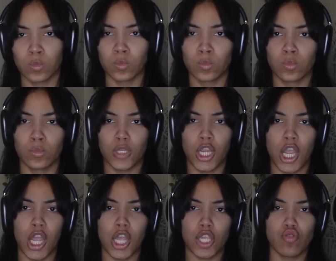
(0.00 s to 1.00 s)

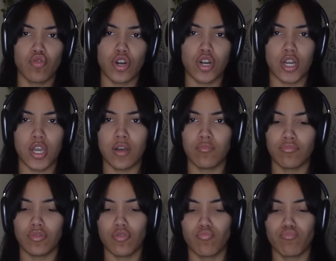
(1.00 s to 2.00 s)
Yeah, you heard him.
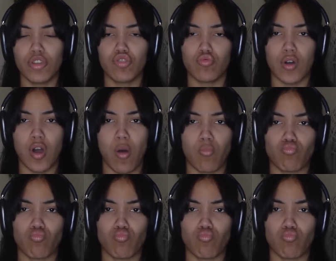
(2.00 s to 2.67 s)
He'll beat you up.